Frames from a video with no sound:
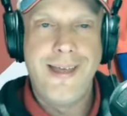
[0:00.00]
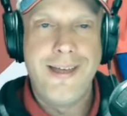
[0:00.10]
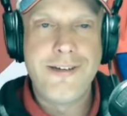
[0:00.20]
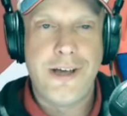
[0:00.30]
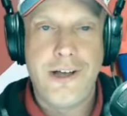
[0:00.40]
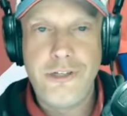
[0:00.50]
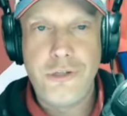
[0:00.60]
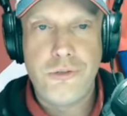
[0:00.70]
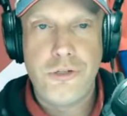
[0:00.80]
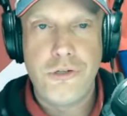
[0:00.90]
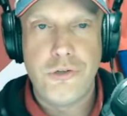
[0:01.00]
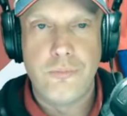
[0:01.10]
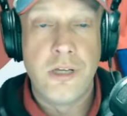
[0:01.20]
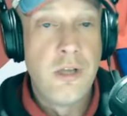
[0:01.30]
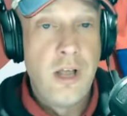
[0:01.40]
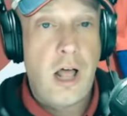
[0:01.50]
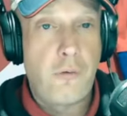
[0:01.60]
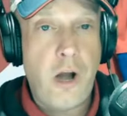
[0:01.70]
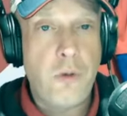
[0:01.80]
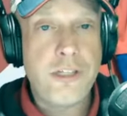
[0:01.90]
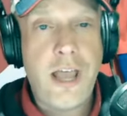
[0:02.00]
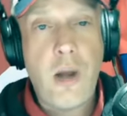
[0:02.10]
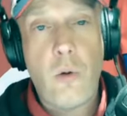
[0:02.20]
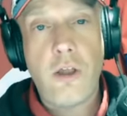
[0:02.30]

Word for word: and on YouTube. All right, once again,